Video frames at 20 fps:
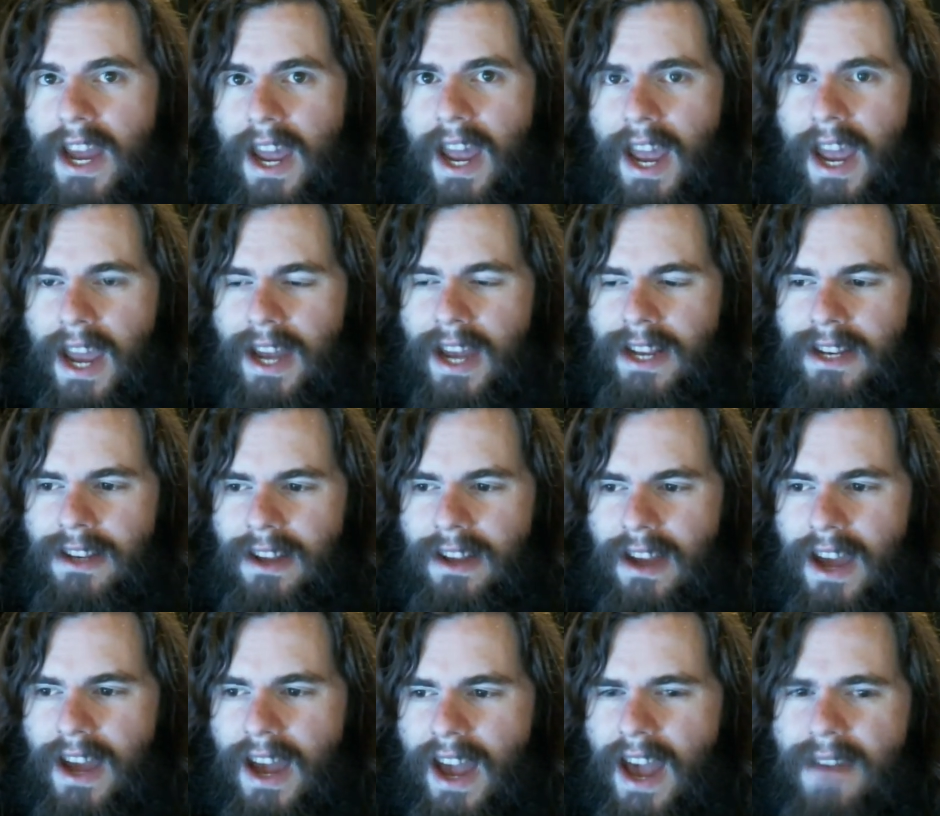and
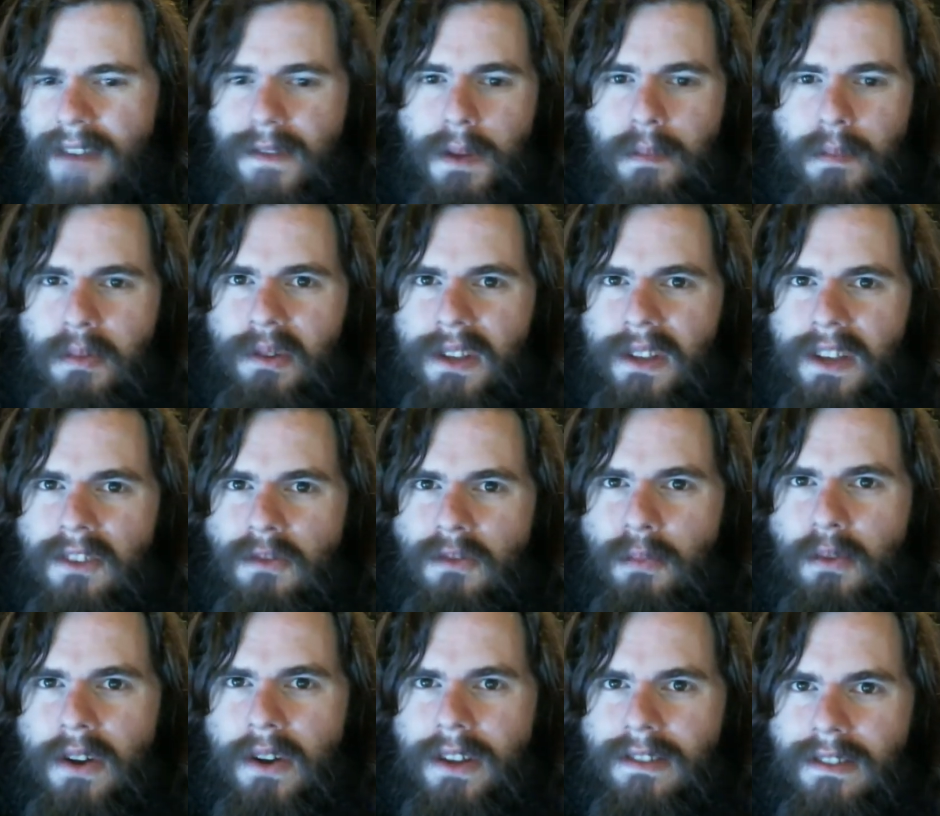a heavy police
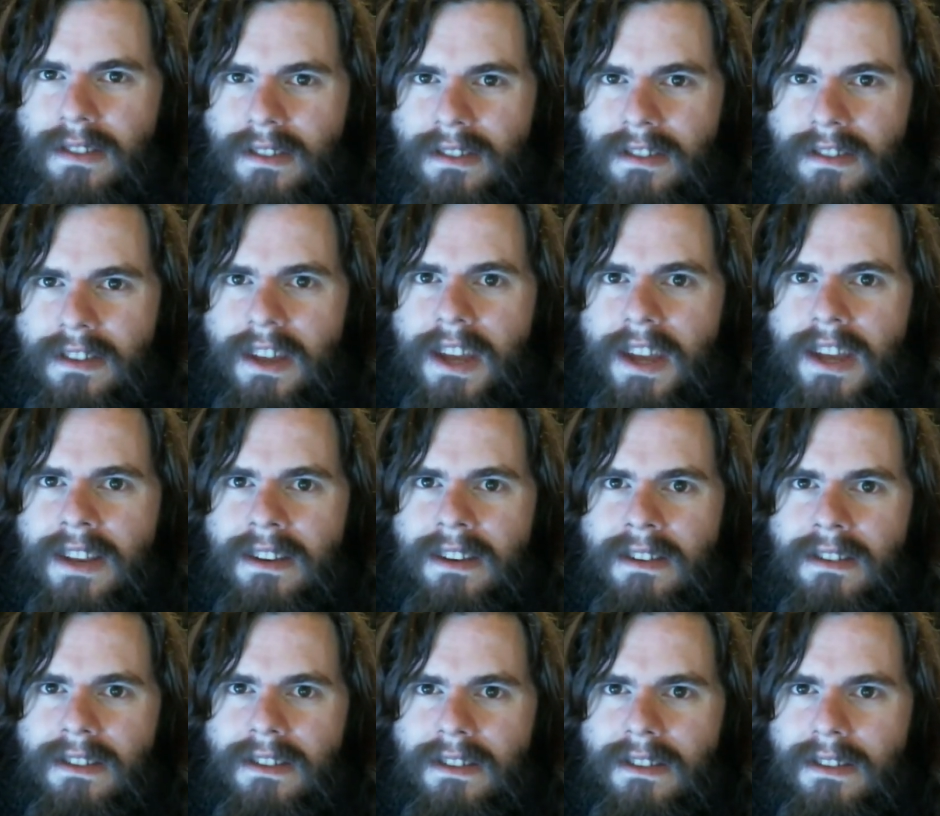presence
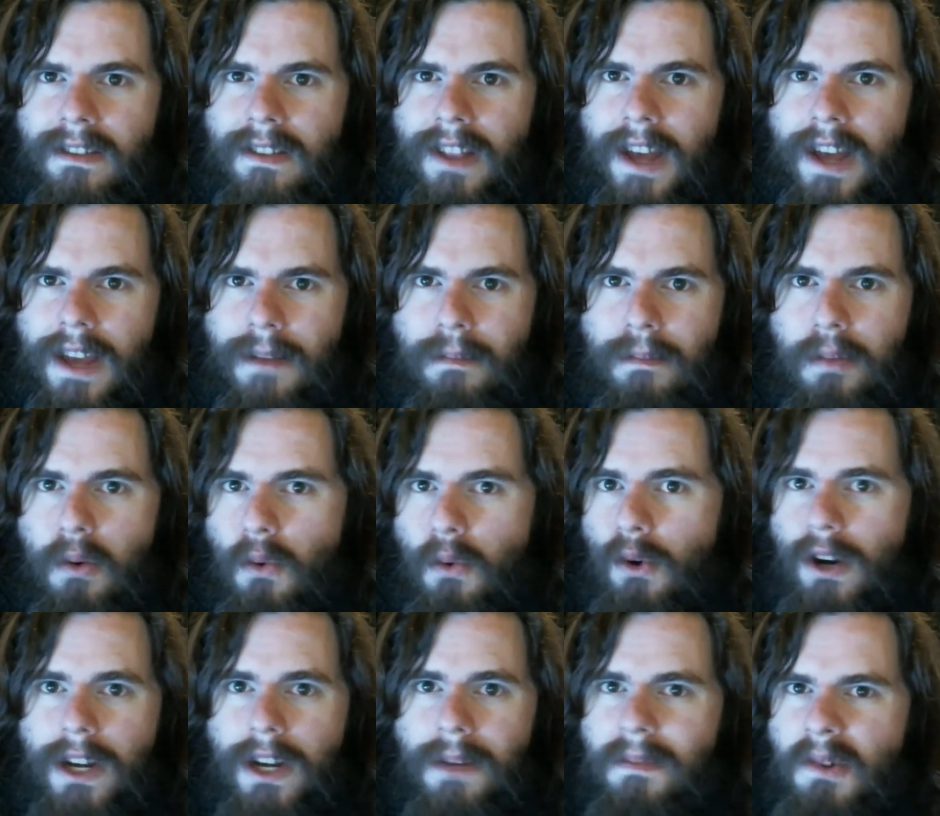in like
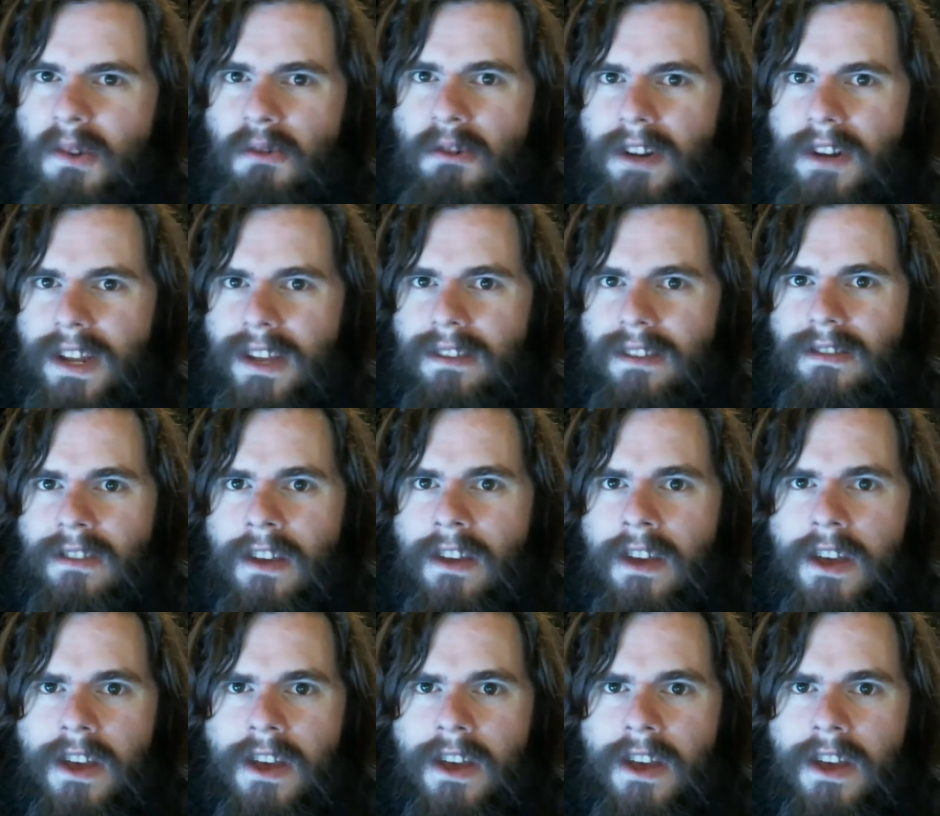poor communities.